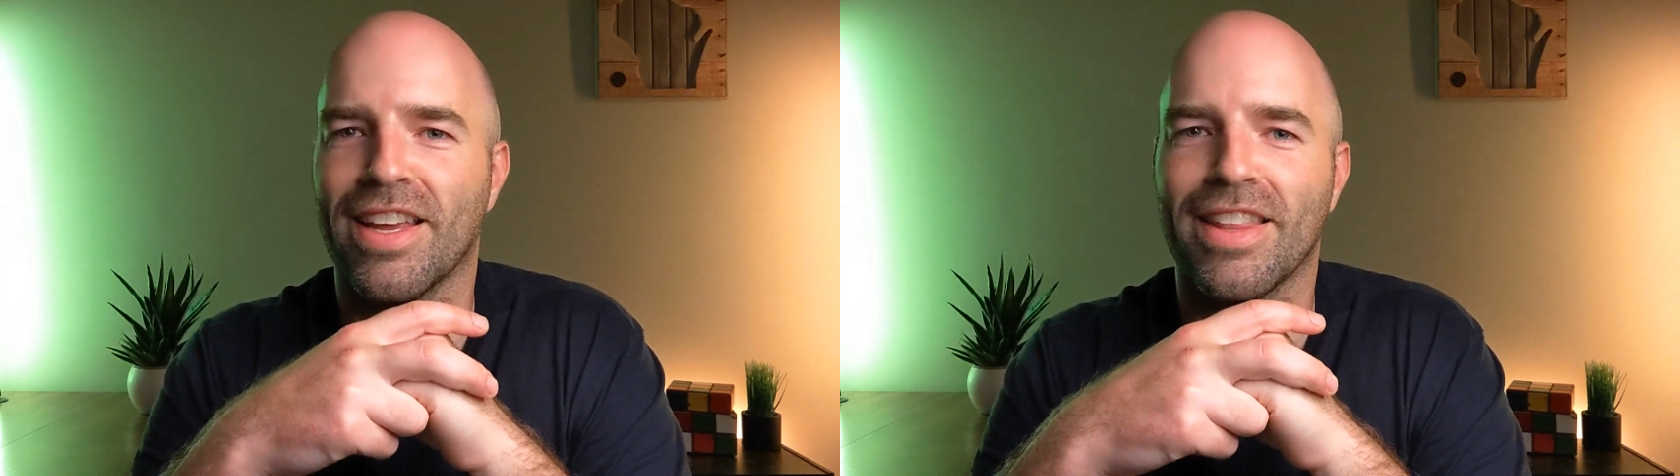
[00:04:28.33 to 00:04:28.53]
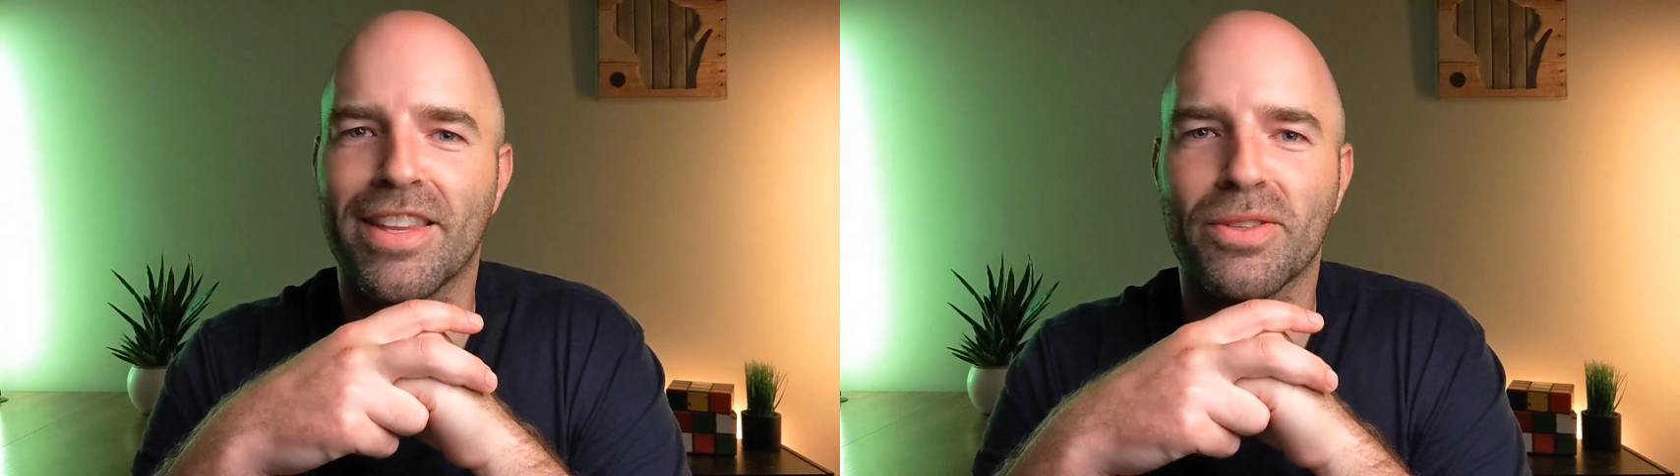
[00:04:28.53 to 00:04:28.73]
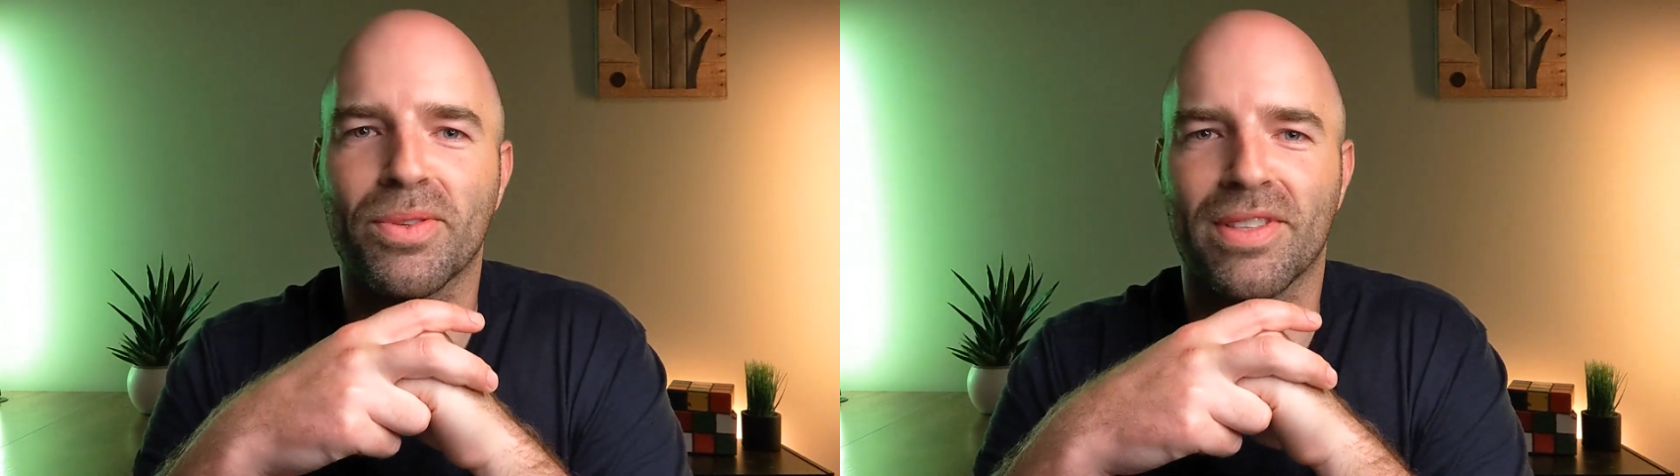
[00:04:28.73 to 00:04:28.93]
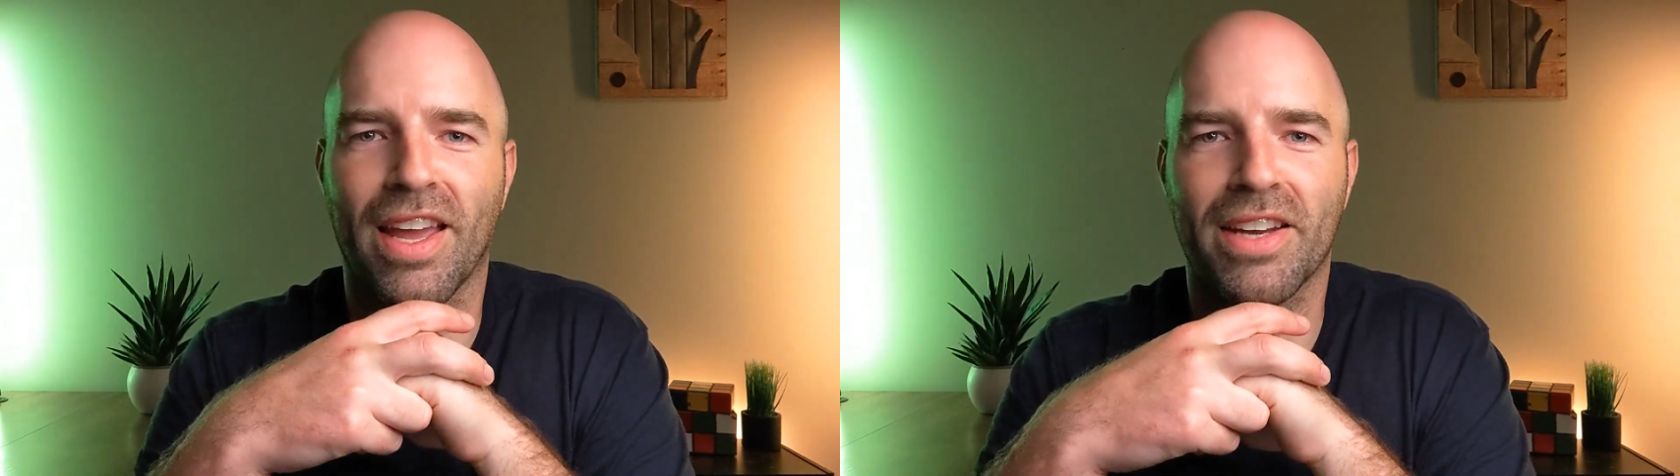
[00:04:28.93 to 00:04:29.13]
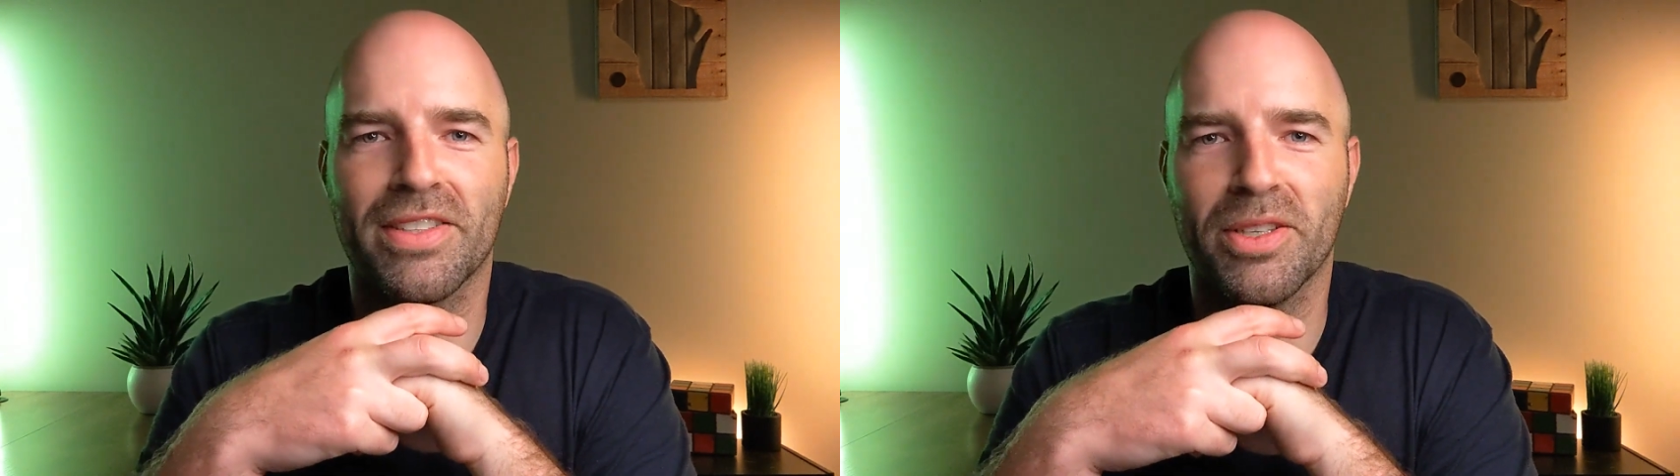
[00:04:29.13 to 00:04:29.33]
that this was
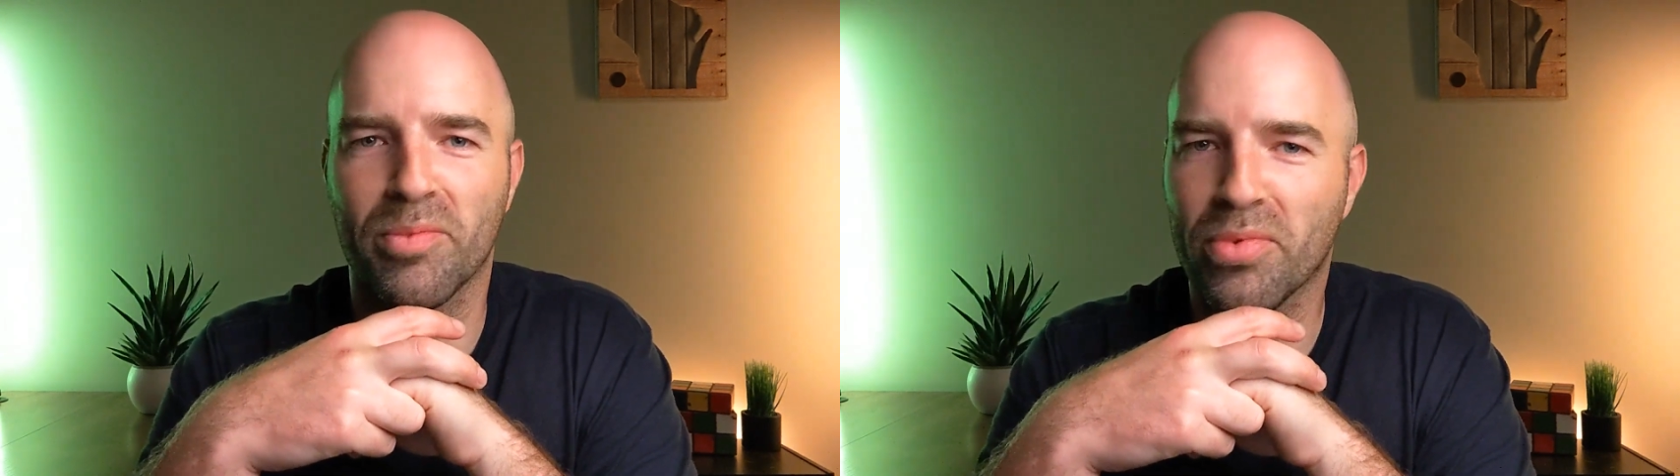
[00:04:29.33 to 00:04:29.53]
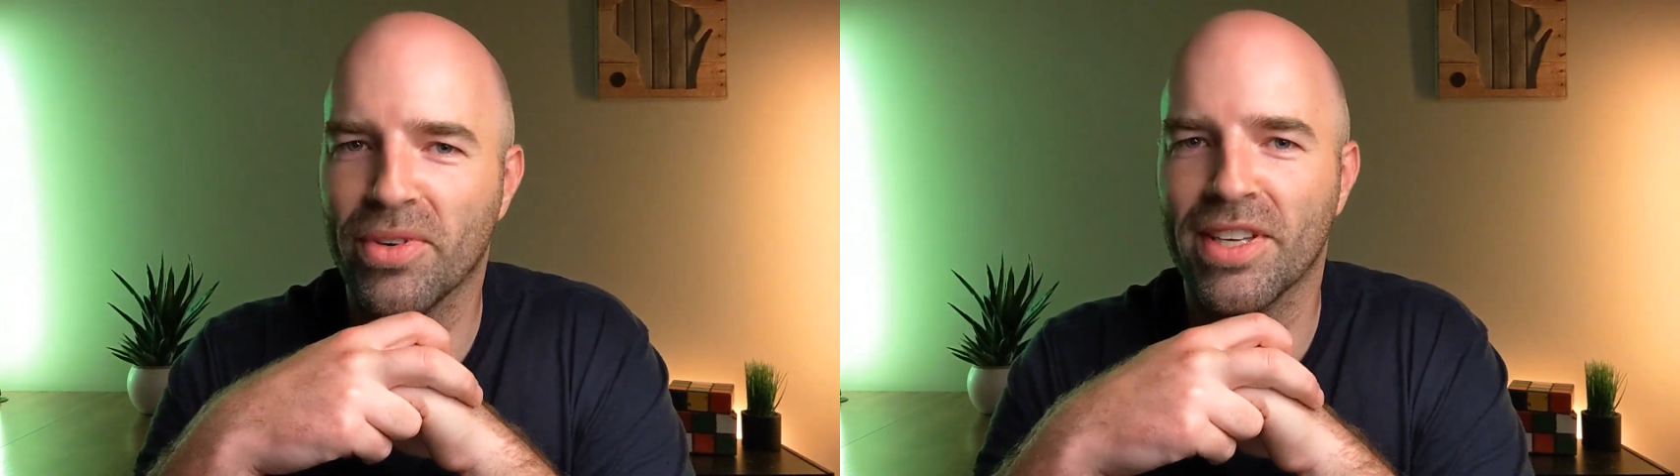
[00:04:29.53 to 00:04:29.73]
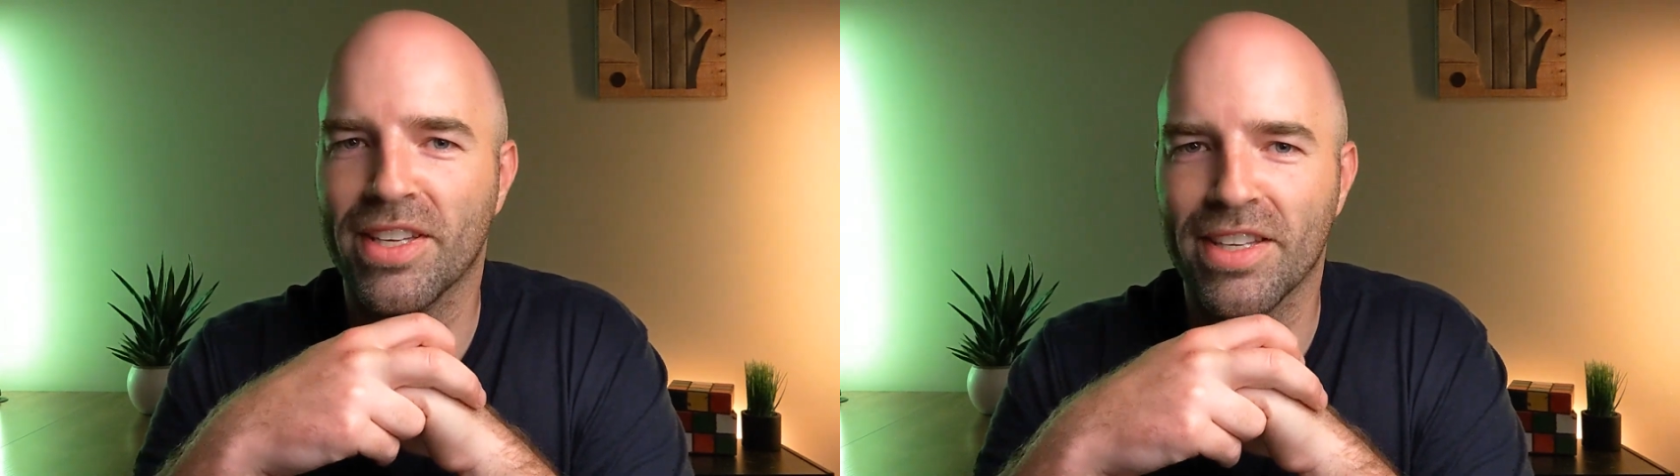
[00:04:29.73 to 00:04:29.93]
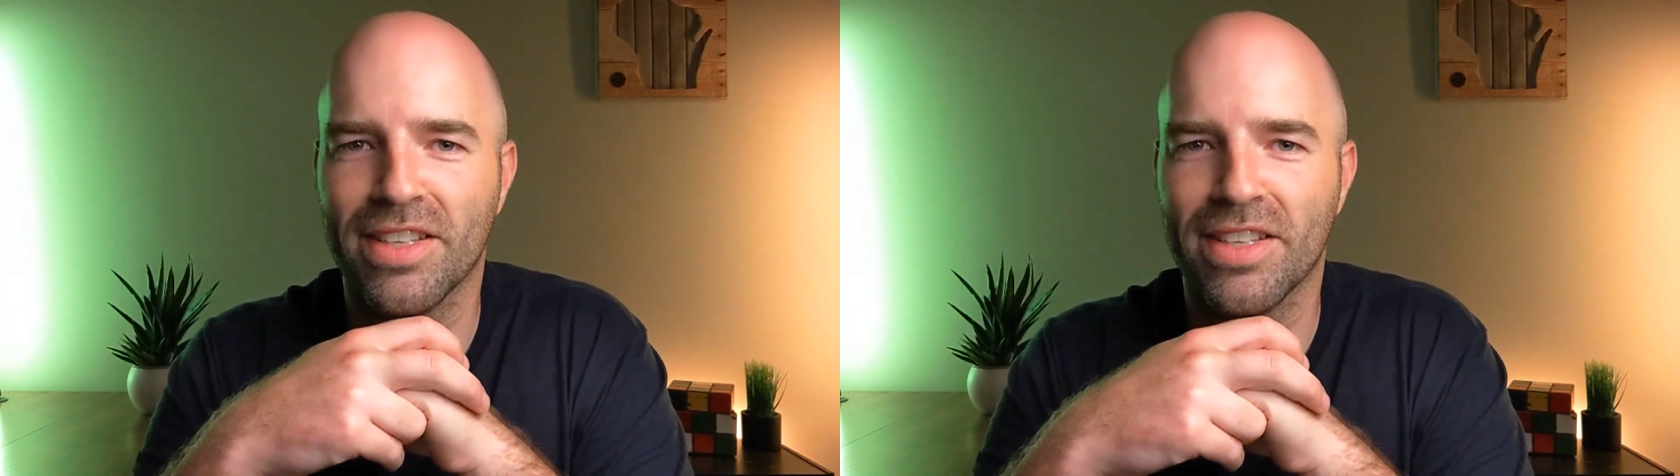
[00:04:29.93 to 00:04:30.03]
actually a pretty